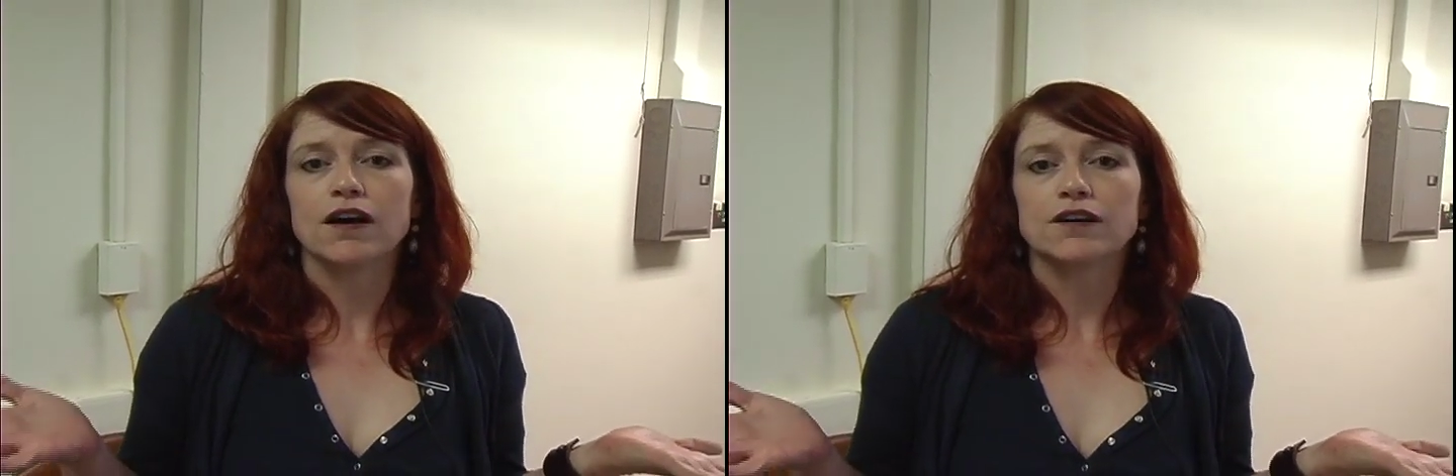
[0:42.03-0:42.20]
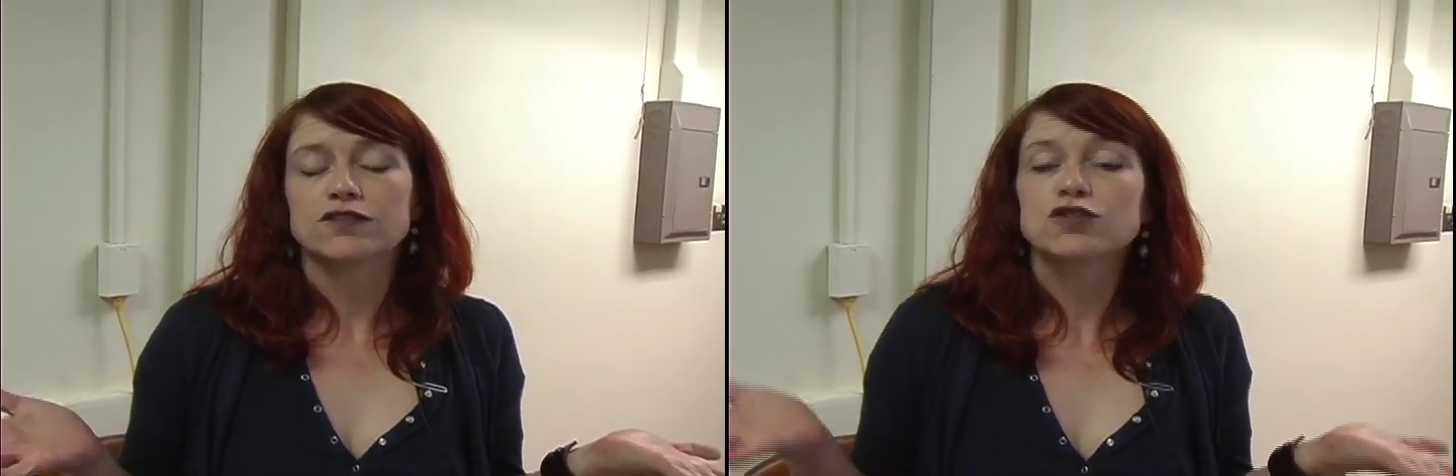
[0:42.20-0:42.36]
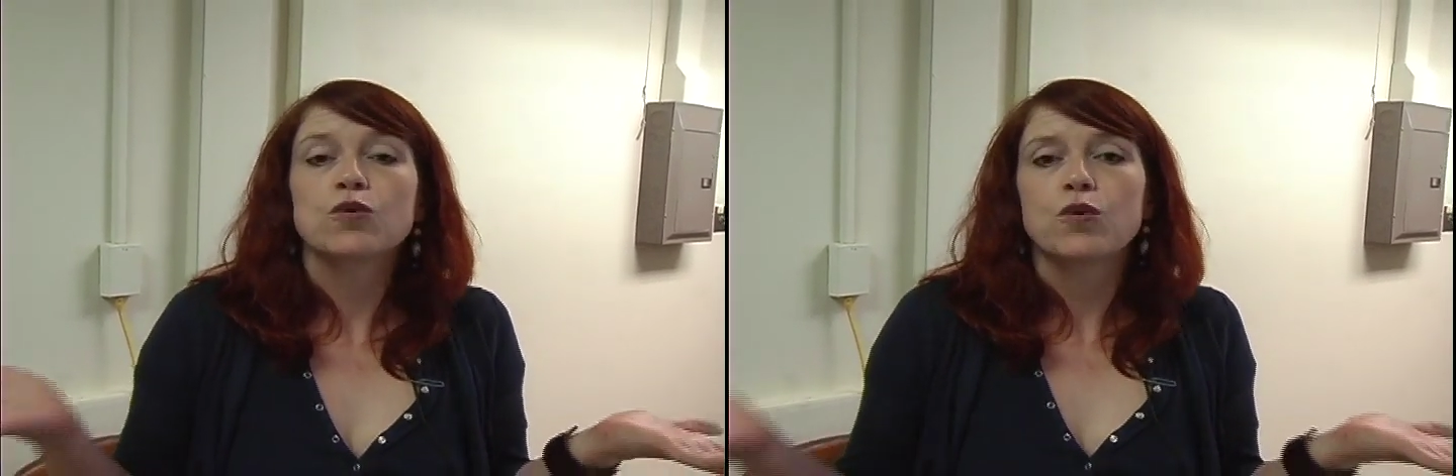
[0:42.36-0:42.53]

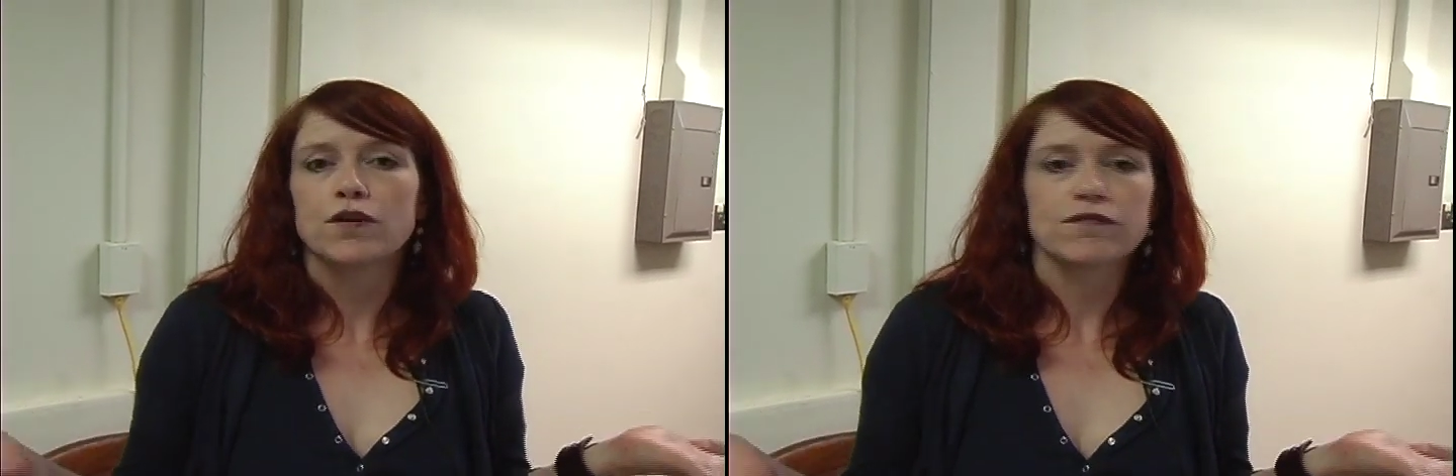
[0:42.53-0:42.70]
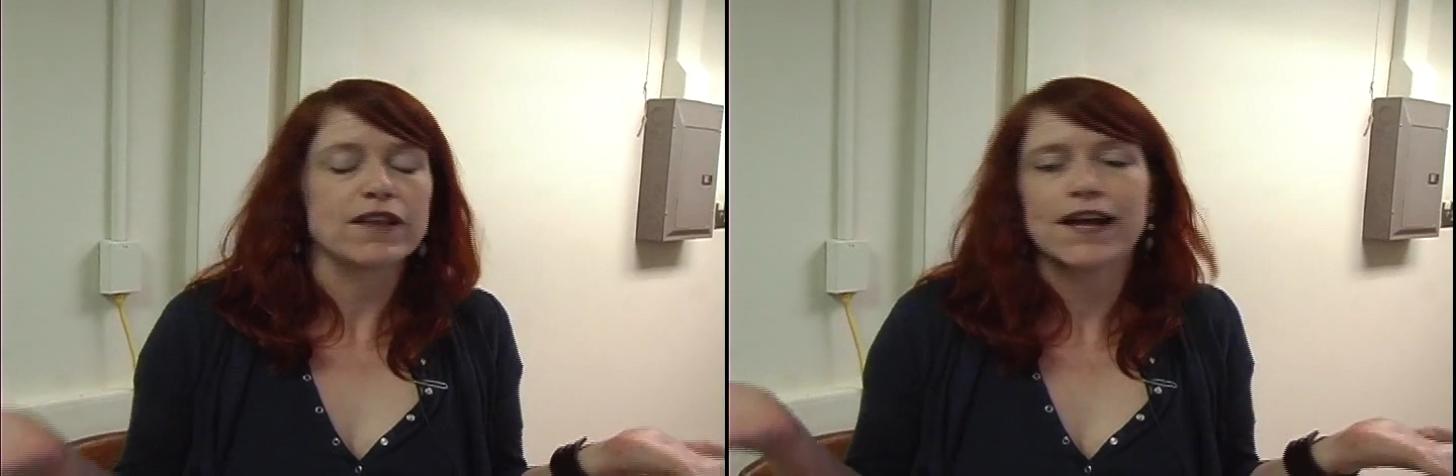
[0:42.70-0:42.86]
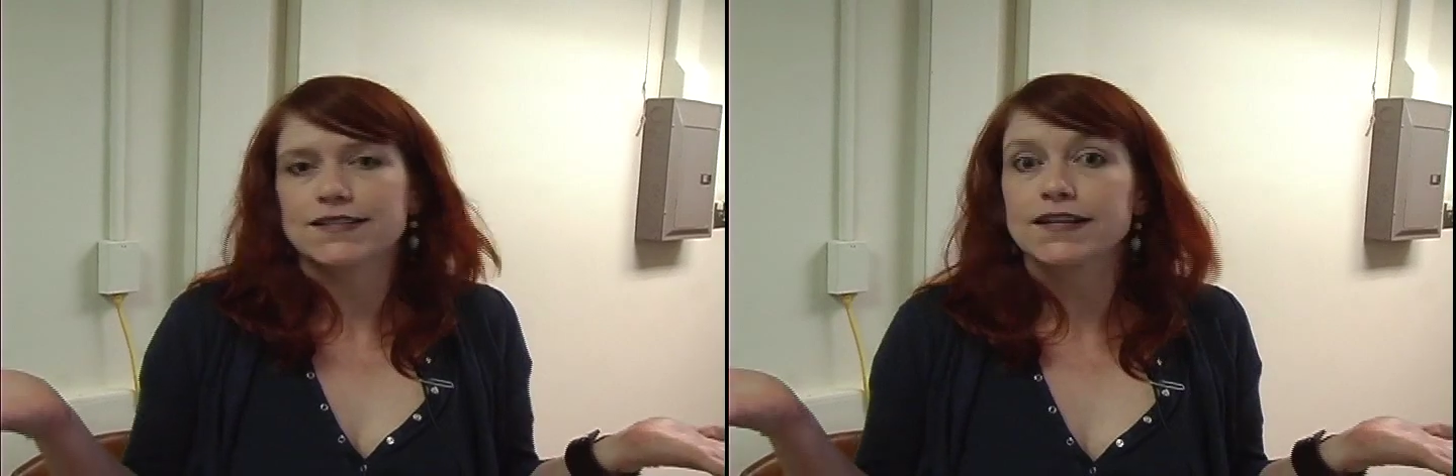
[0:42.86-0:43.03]
score of
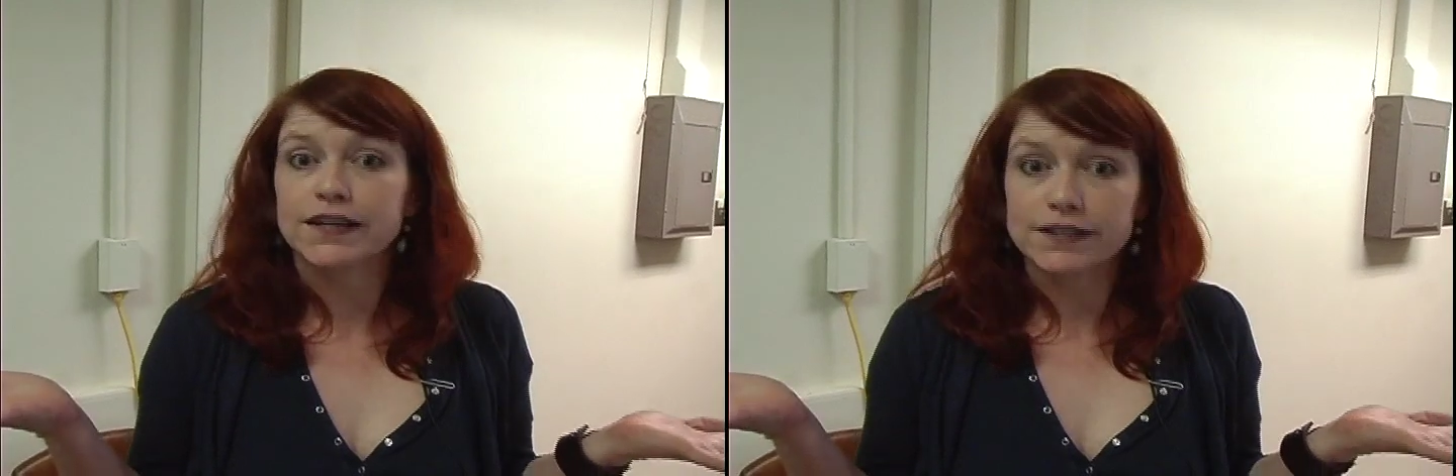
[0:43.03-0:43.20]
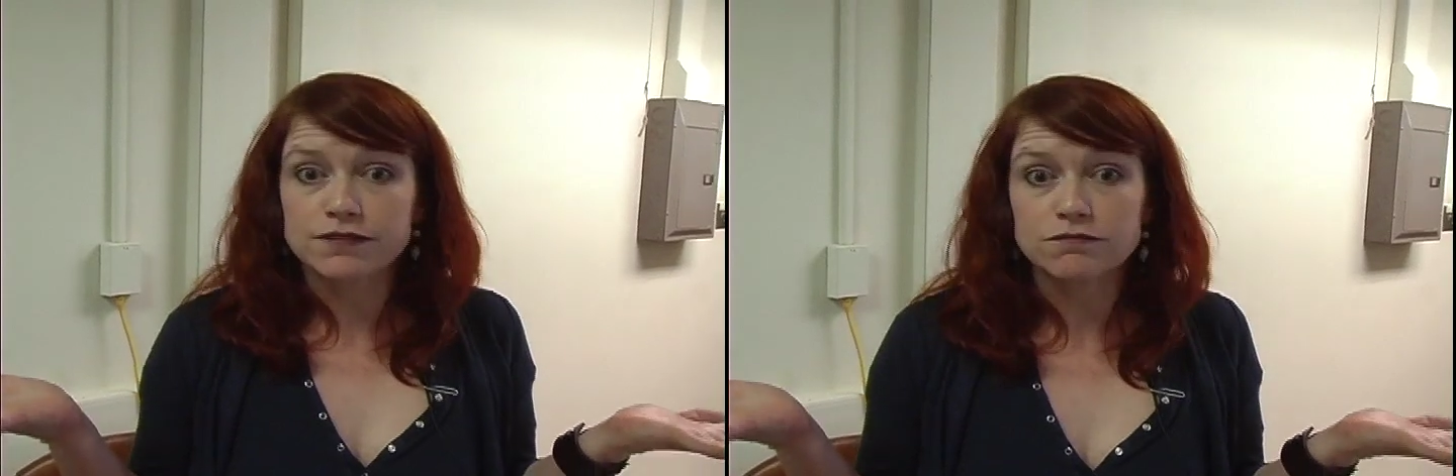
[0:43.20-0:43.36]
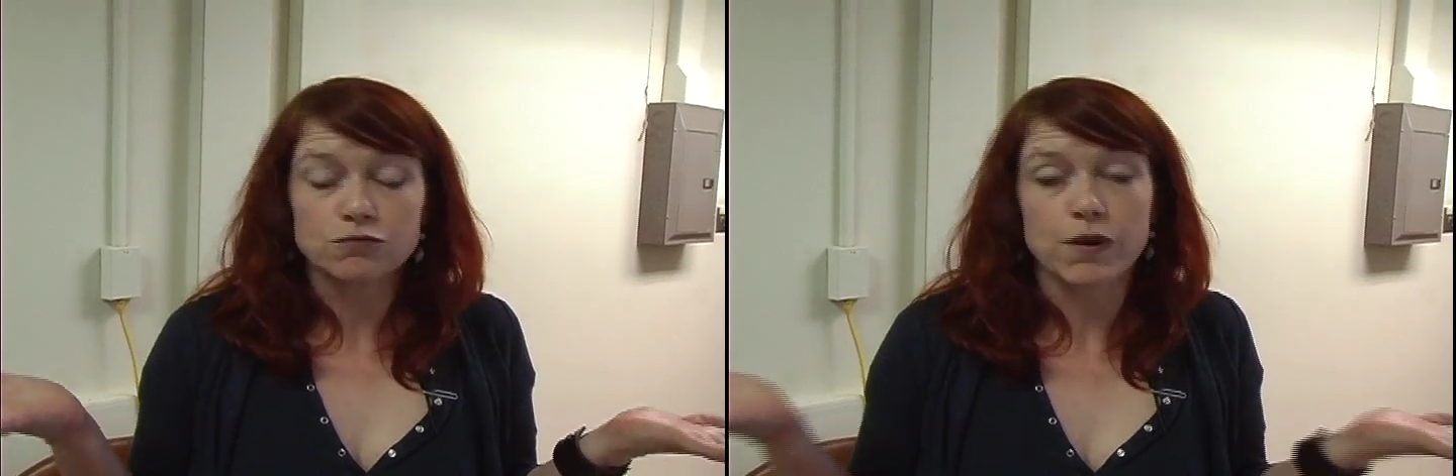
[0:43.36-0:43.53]
last
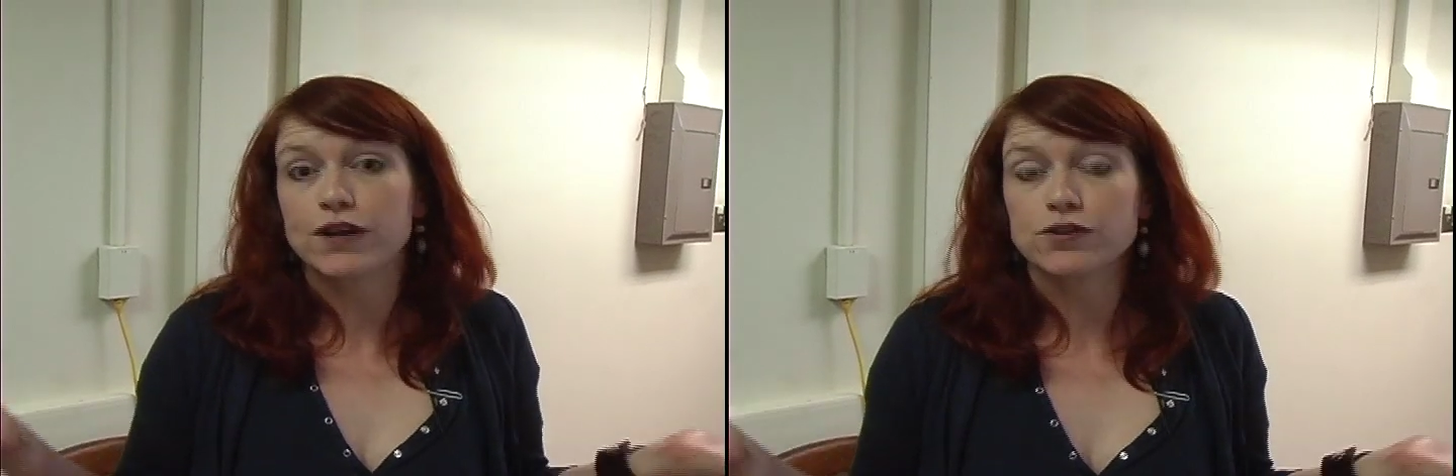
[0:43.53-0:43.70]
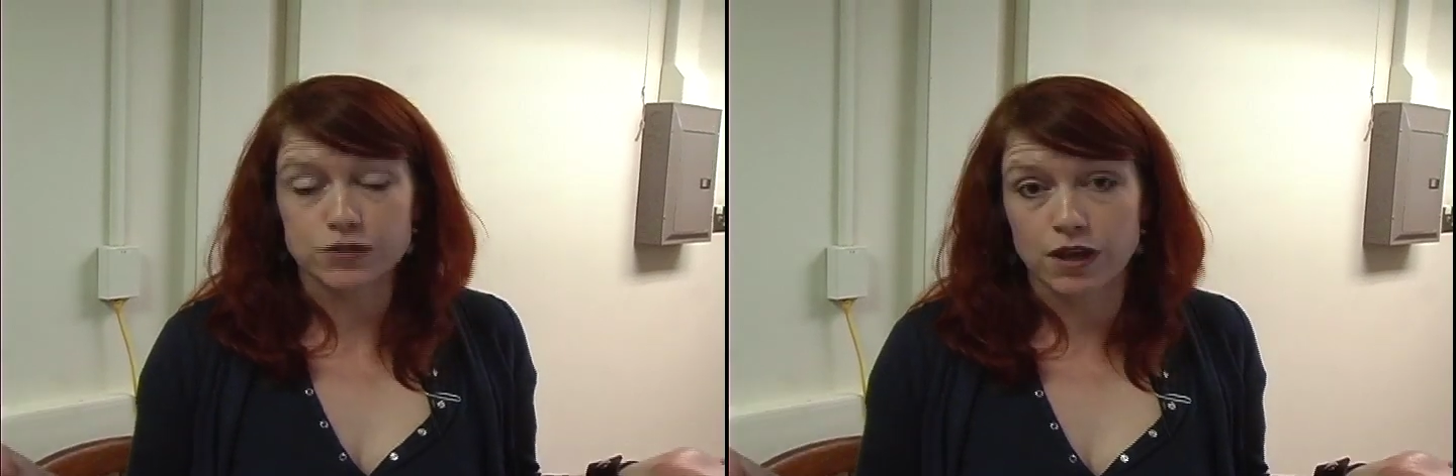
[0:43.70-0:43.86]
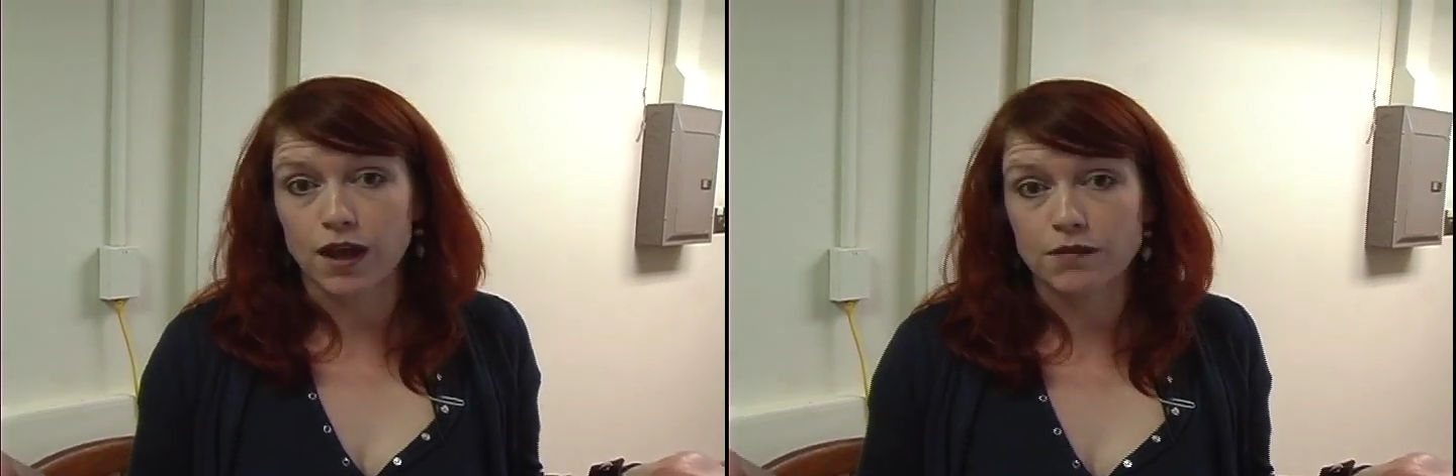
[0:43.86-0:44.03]
night's
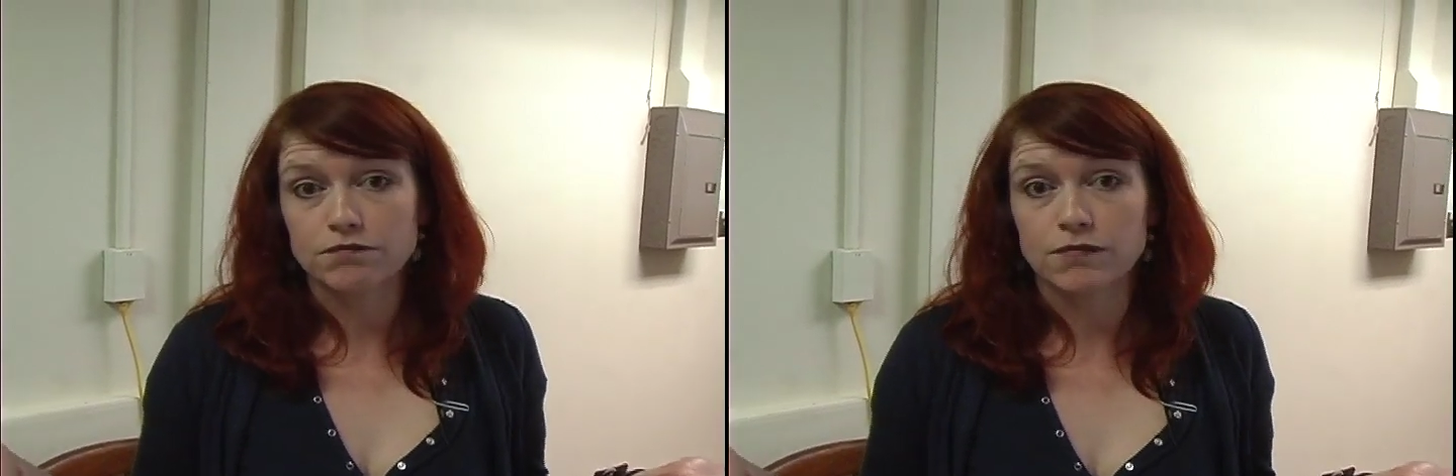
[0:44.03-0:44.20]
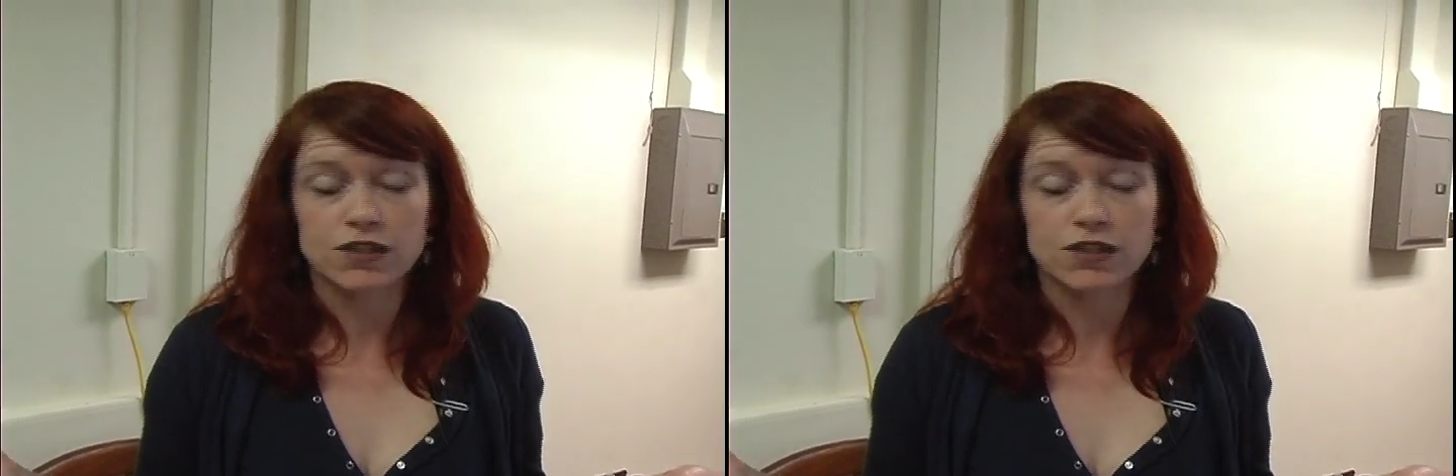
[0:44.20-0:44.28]
Raiders game.